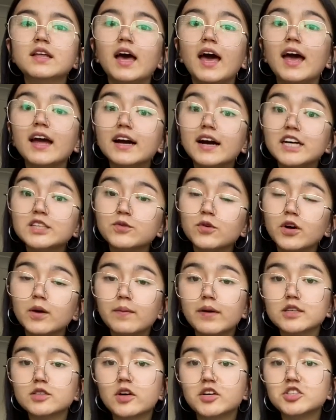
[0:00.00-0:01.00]
Hey guys, welcome
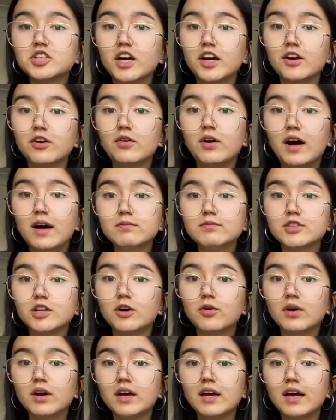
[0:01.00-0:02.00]
back to our channel. I'm
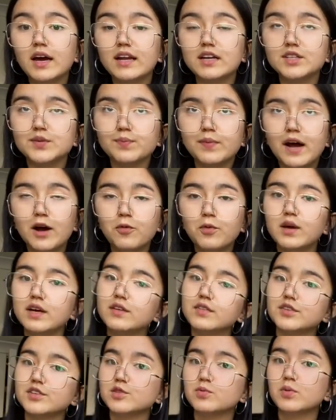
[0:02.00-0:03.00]
Zoe. It is my week
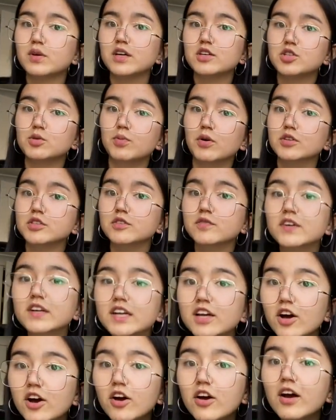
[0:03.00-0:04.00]
this week to post a
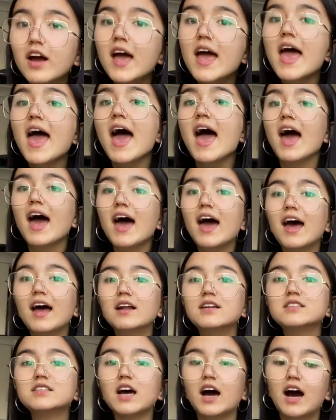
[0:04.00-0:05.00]
video
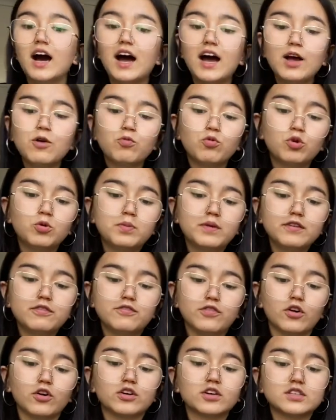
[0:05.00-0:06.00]
and I will be
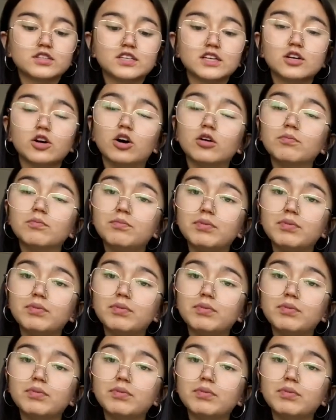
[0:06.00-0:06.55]
focusing on